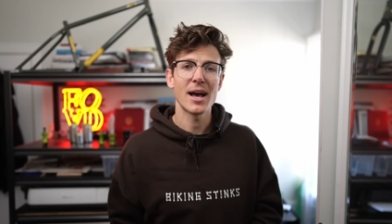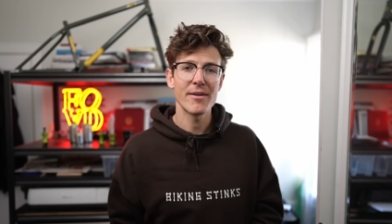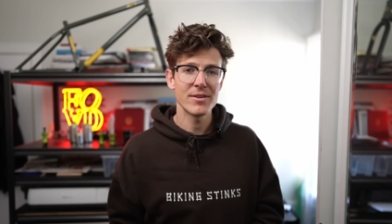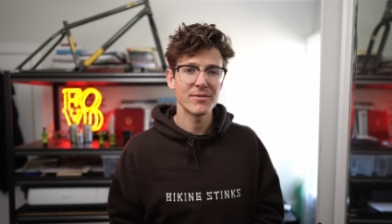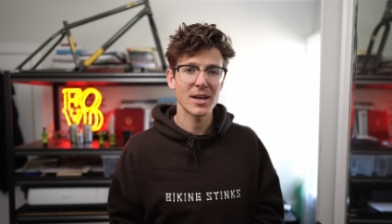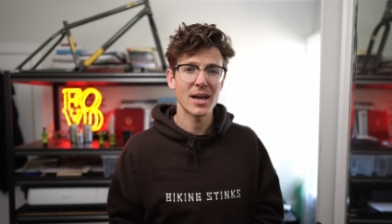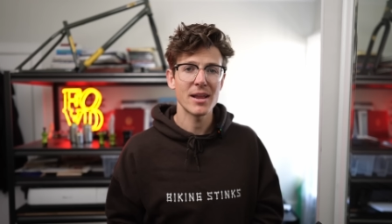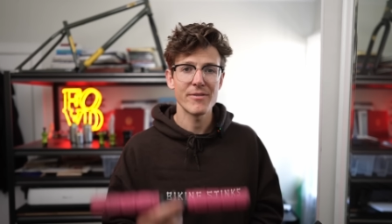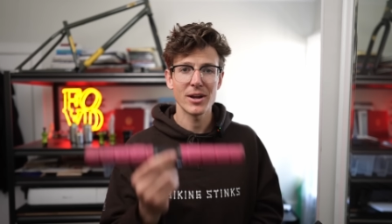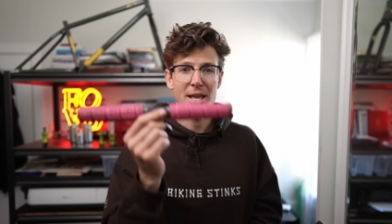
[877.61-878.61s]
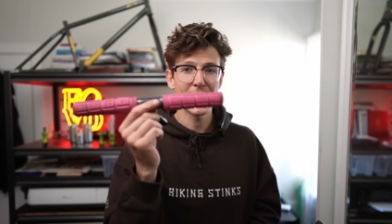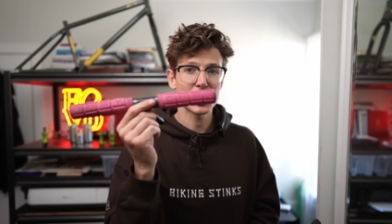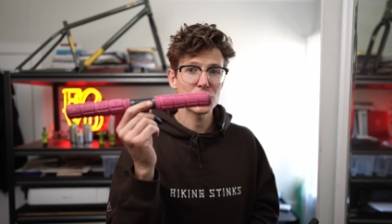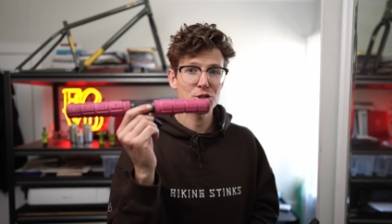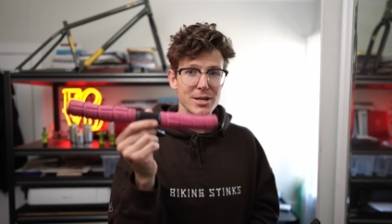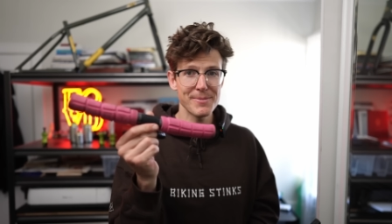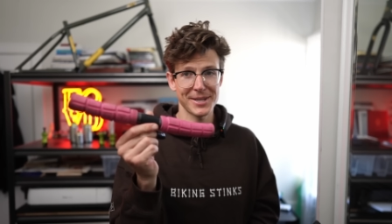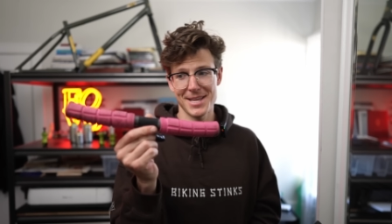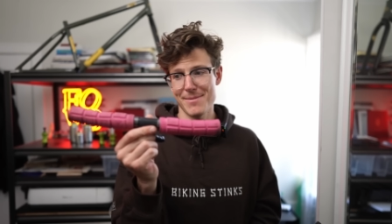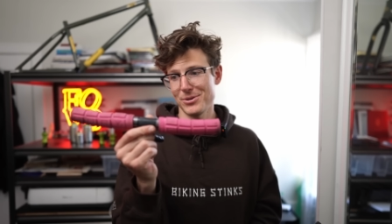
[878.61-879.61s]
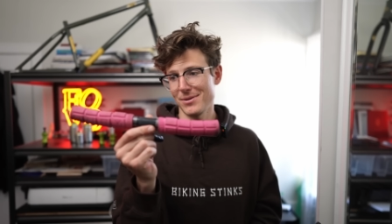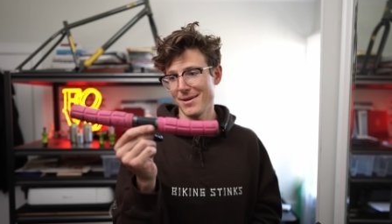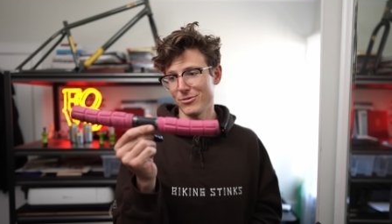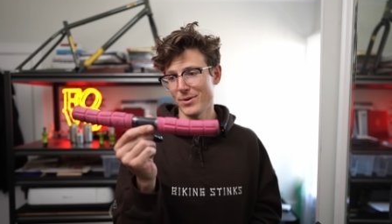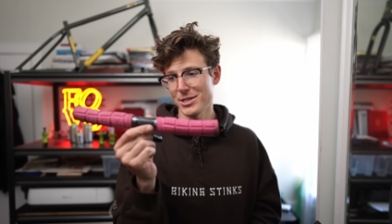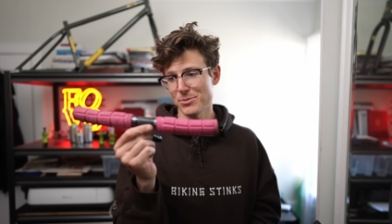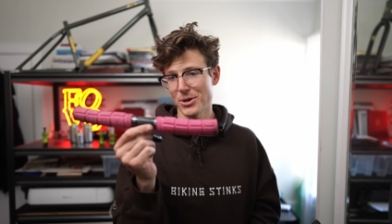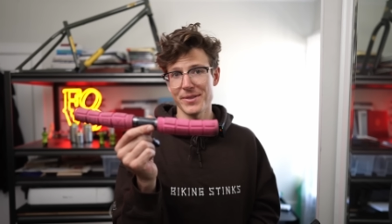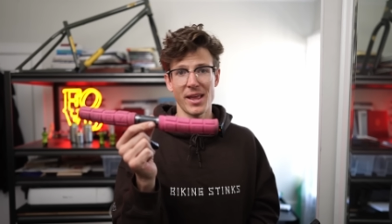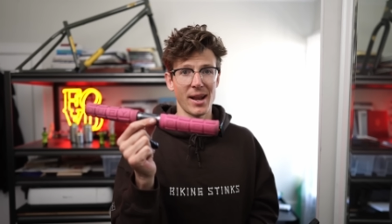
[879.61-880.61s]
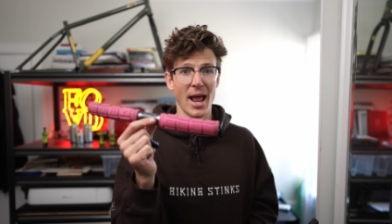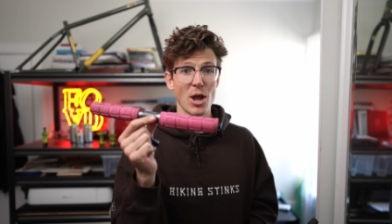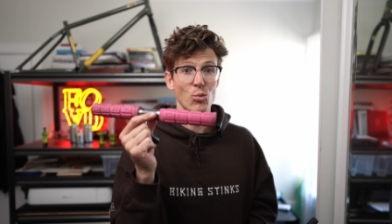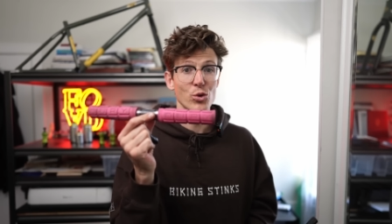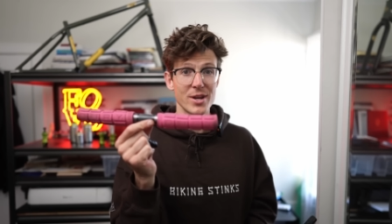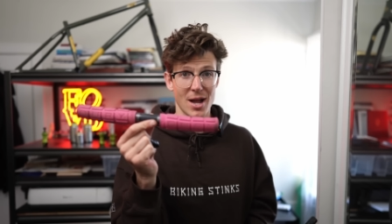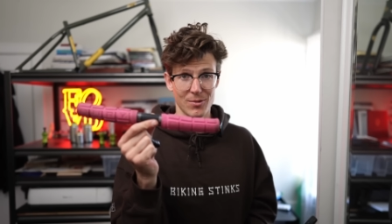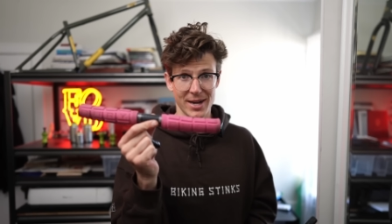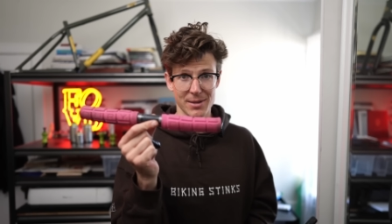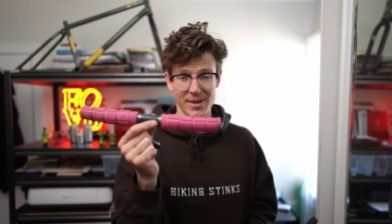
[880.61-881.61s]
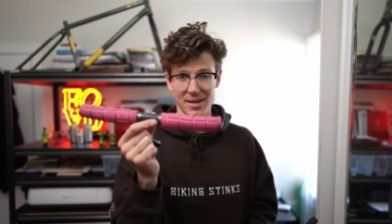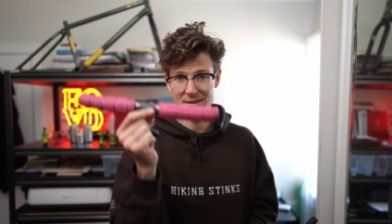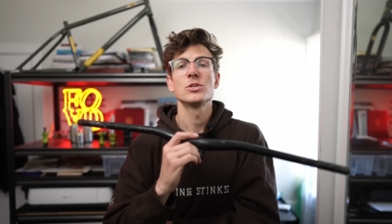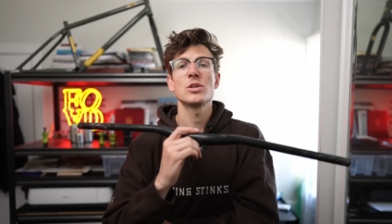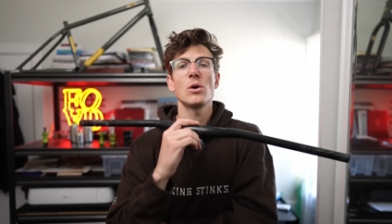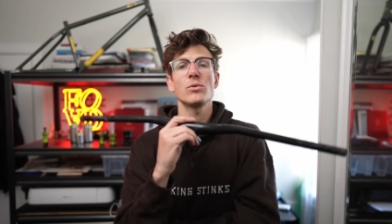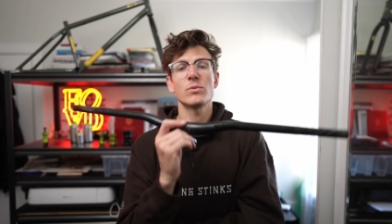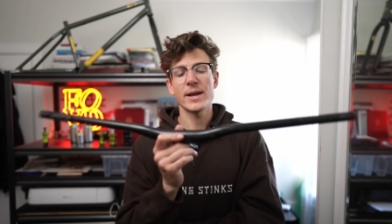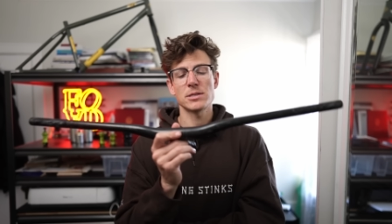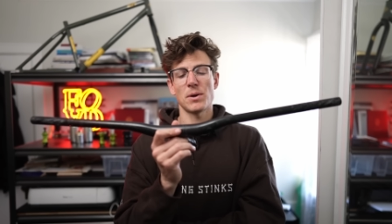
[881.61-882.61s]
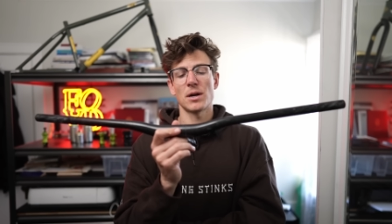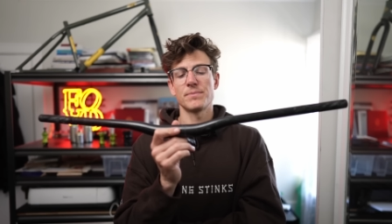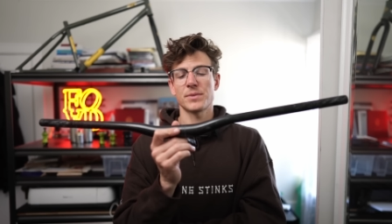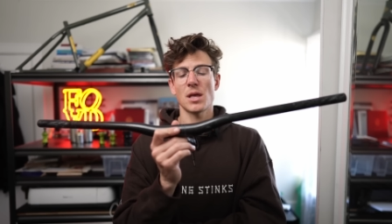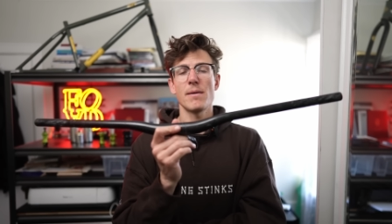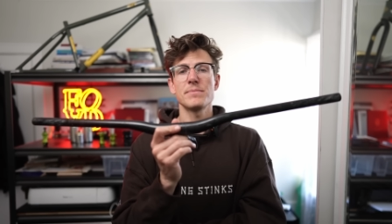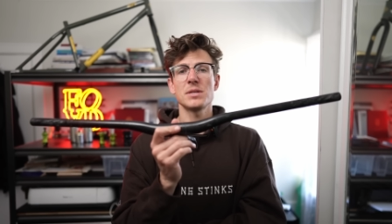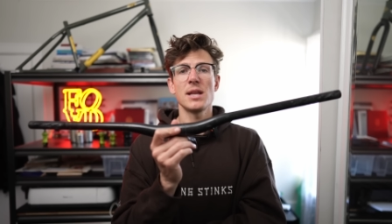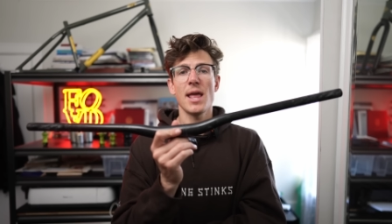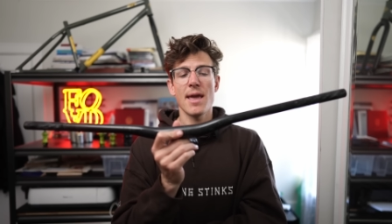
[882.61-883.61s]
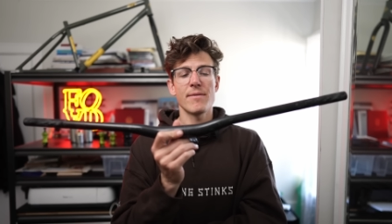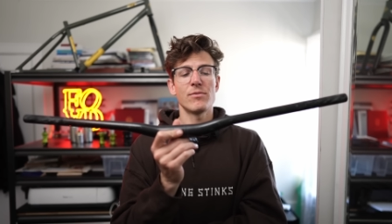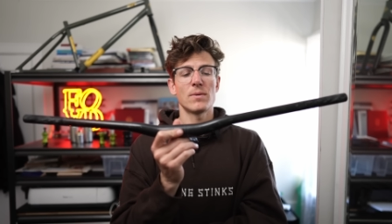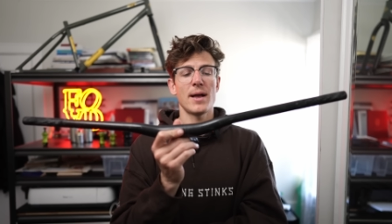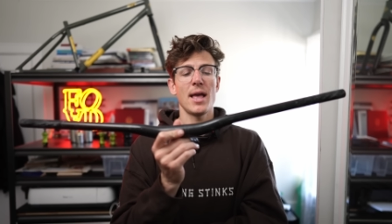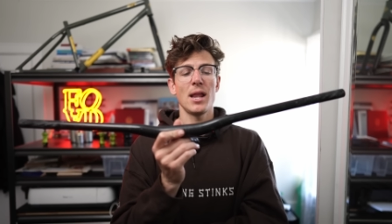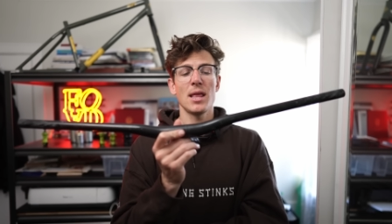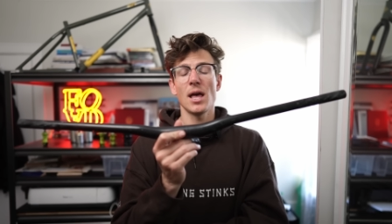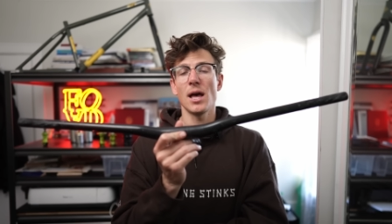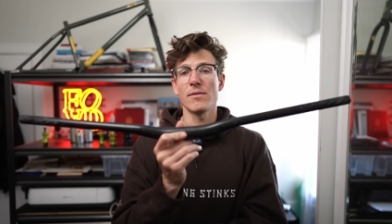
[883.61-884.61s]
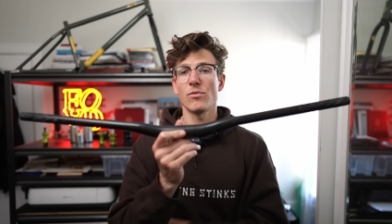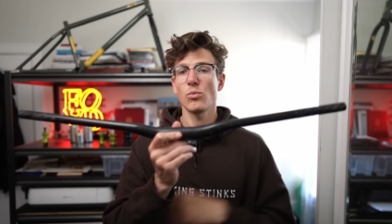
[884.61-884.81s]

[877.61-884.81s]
I've even got a very extreme example of a riser bar that I would not recommend. So the riser bar comes in a variety of